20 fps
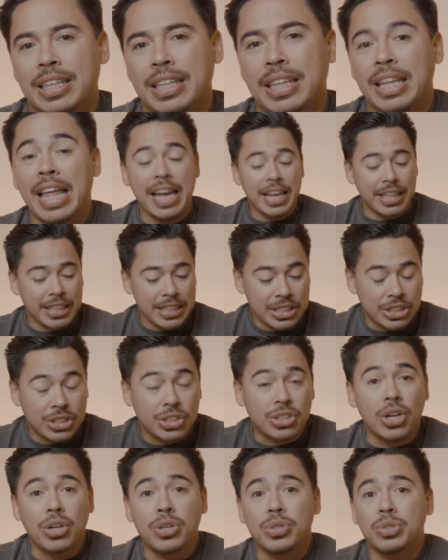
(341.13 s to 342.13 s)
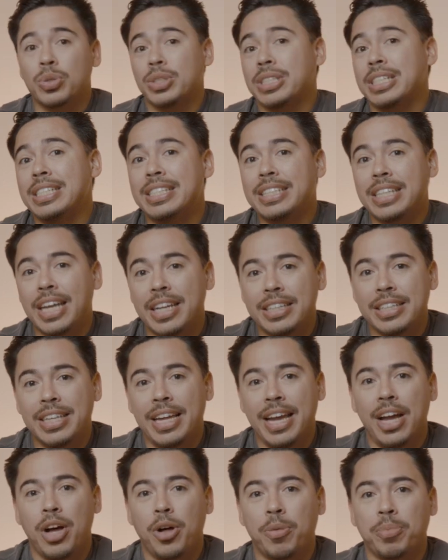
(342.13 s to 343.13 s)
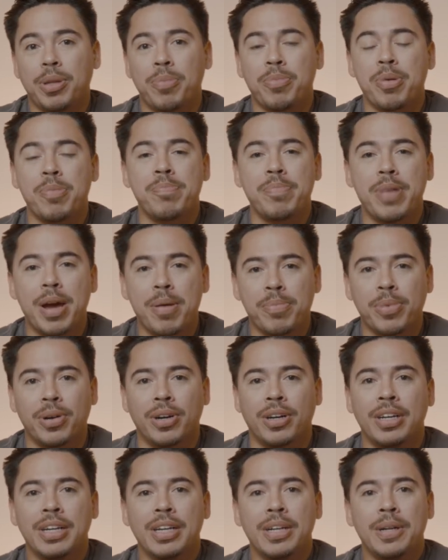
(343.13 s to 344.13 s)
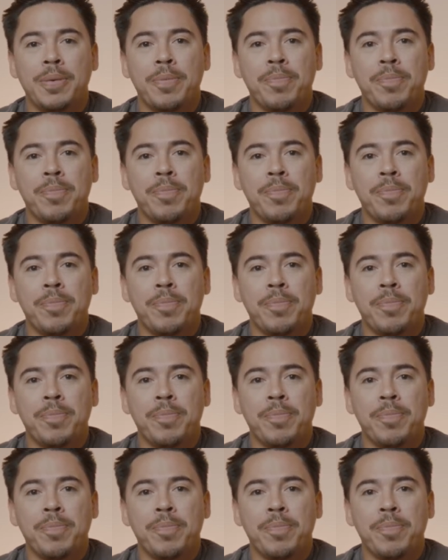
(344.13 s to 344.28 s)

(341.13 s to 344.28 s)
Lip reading: Laying these stones was intended to help them remember,